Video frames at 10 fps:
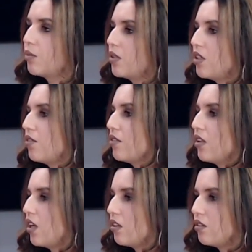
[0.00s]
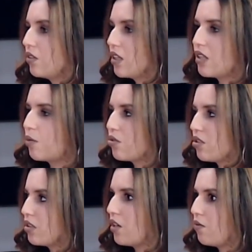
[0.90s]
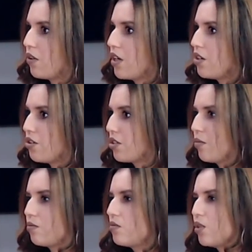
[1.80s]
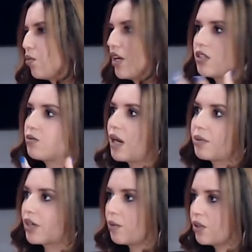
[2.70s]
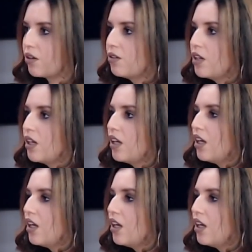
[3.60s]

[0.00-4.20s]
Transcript: something different, like example, just Lady of Rage or some some crazy rapper name, you know.